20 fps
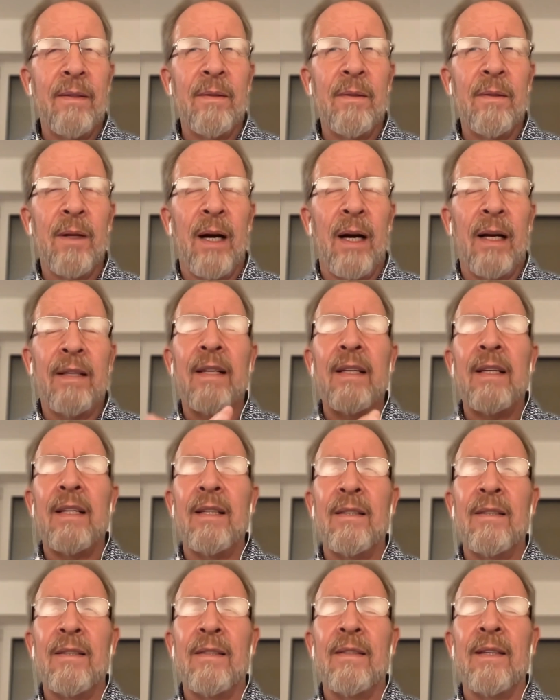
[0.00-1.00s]
I think
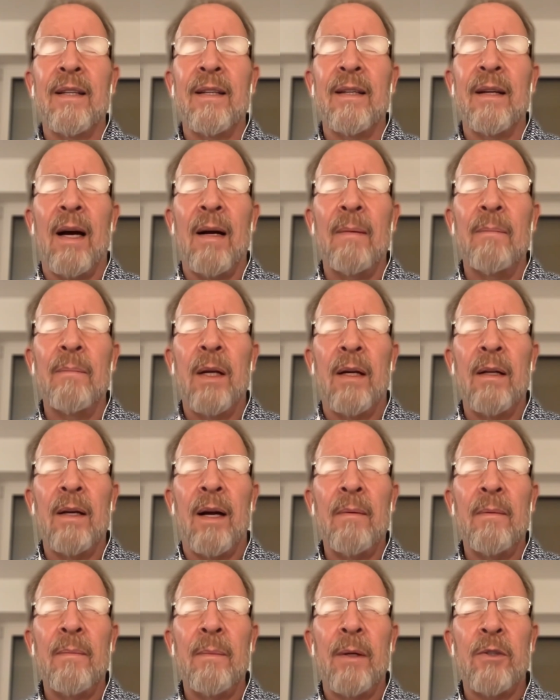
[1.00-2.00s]
I'm
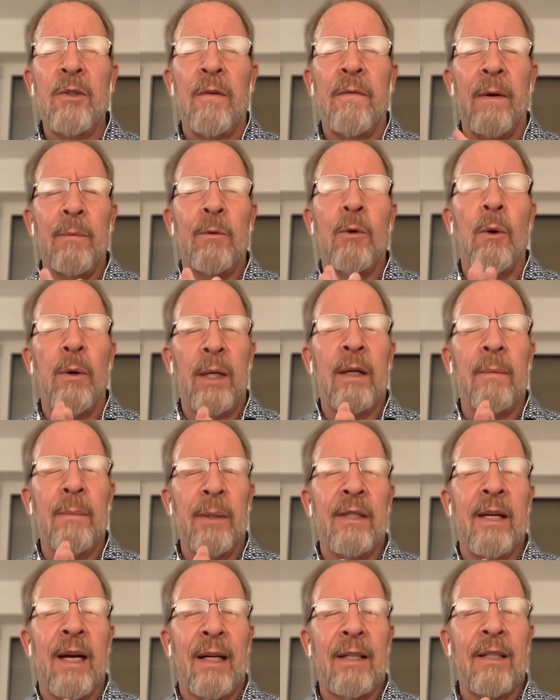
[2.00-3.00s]
not sure if I'm quoting him
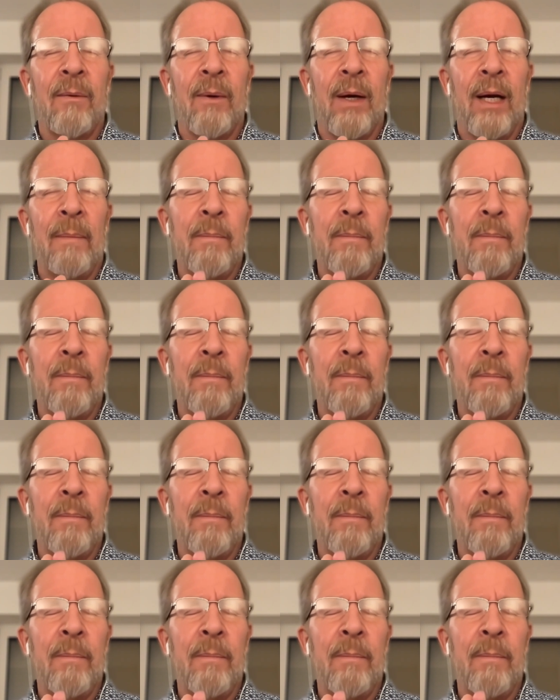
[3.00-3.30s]
exactly right, but